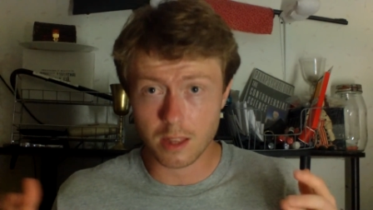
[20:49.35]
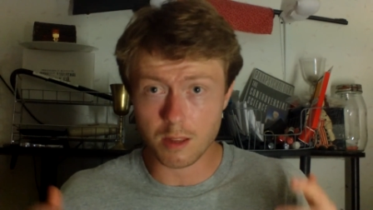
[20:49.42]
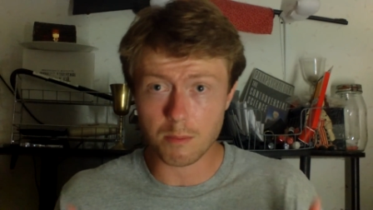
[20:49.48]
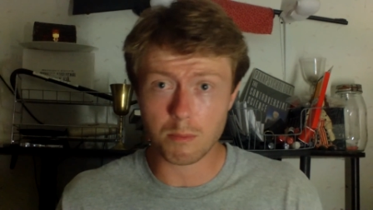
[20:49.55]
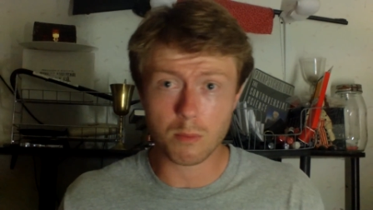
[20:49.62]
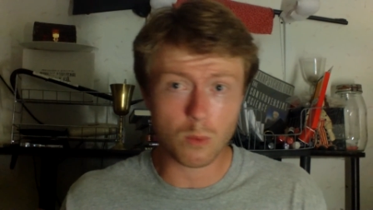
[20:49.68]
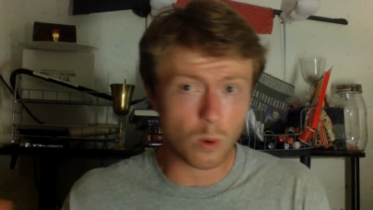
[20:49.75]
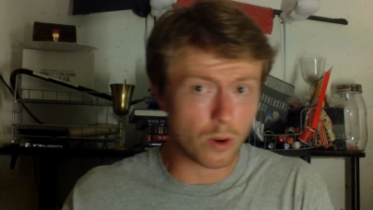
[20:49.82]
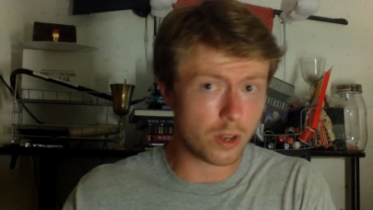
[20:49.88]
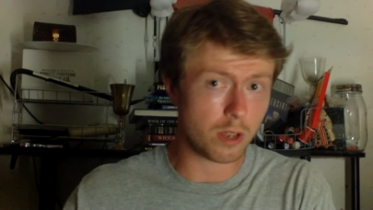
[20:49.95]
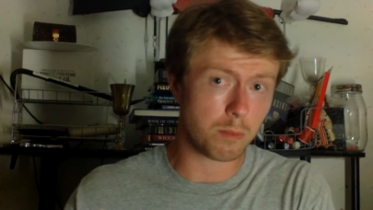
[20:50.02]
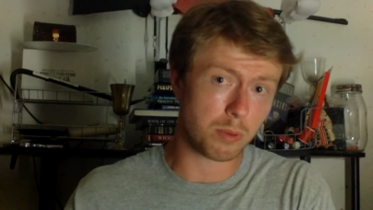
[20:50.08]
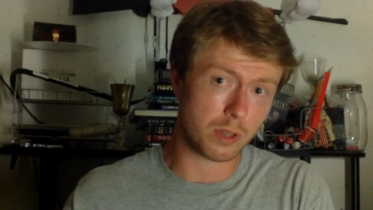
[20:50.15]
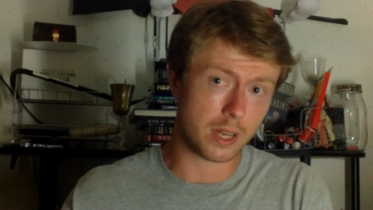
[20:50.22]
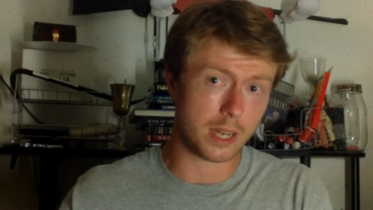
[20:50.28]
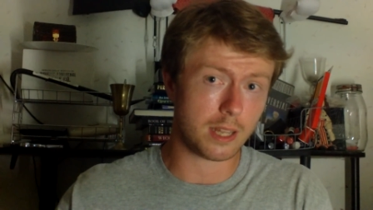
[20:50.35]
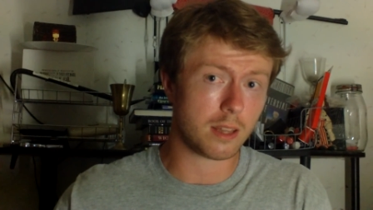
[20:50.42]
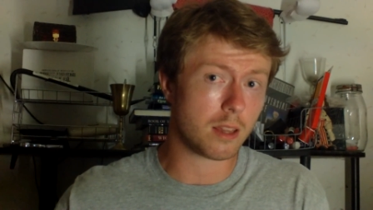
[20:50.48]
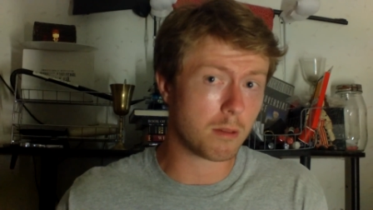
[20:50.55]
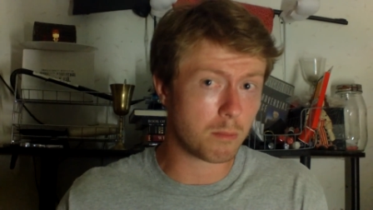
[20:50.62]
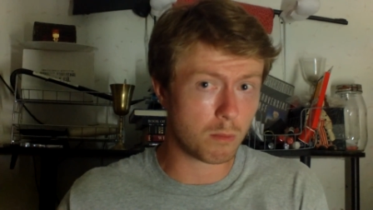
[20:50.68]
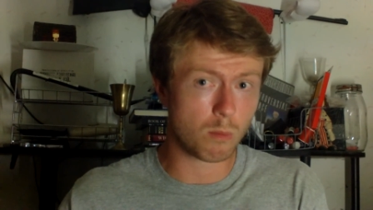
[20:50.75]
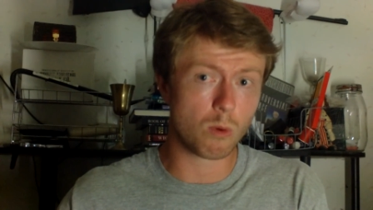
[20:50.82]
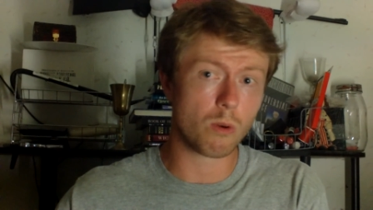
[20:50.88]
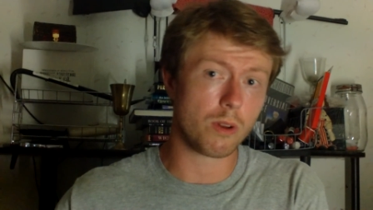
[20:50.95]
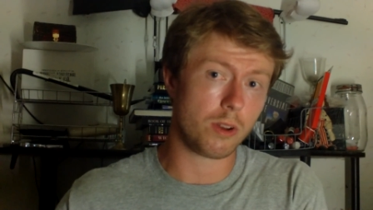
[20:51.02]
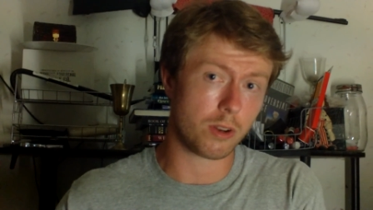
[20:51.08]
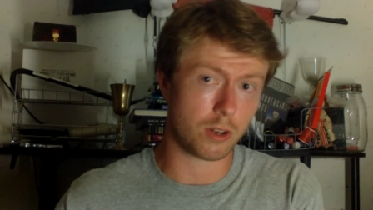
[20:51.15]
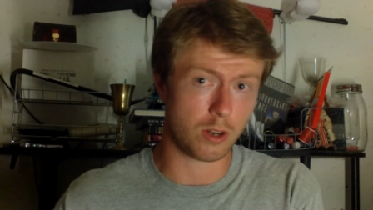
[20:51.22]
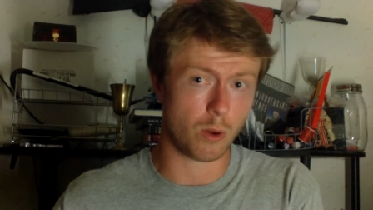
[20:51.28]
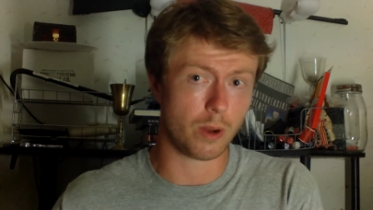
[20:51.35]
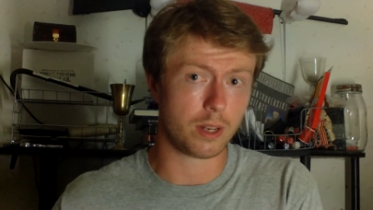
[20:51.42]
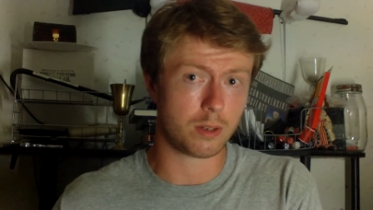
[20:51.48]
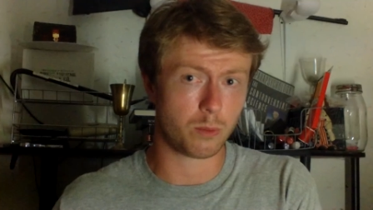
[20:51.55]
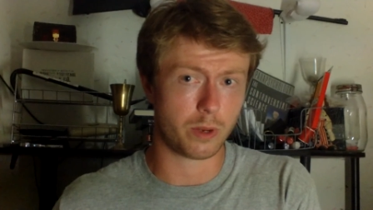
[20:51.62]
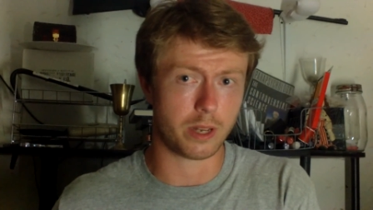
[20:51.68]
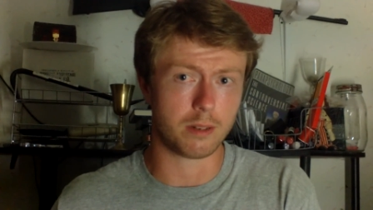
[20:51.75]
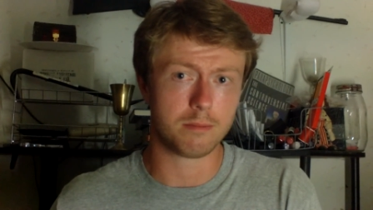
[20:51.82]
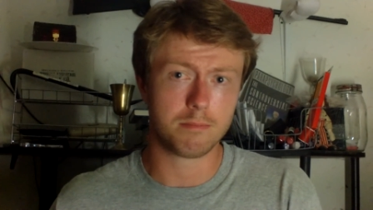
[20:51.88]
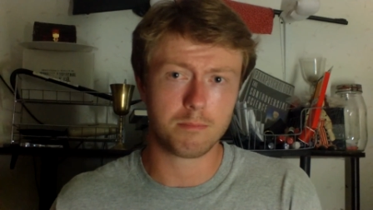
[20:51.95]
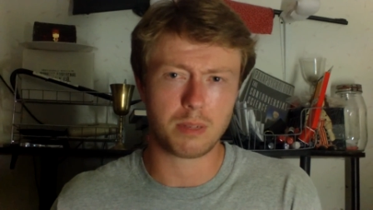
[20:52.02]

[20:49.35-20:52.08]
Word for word: the more you play, the more you're going to win.